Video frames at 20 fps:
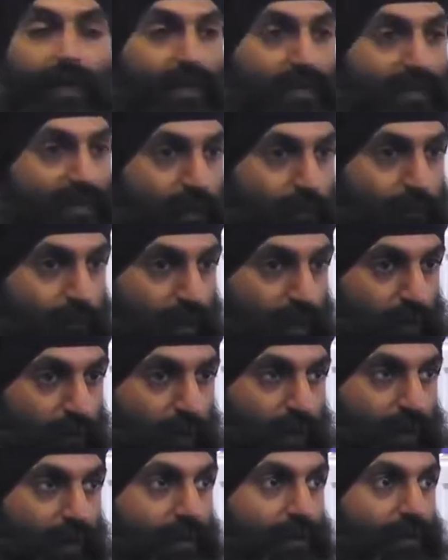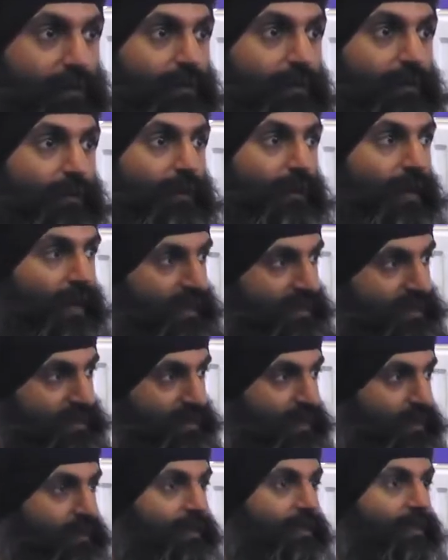he simply went and
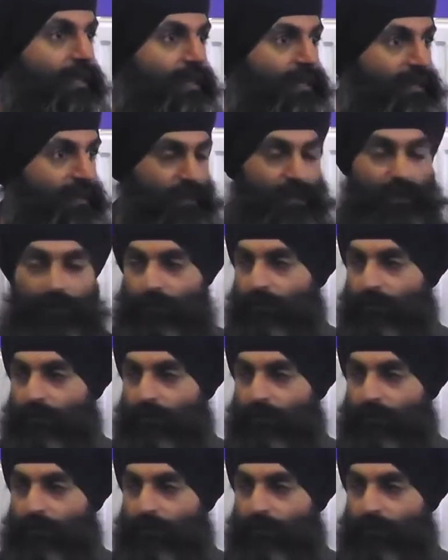started eating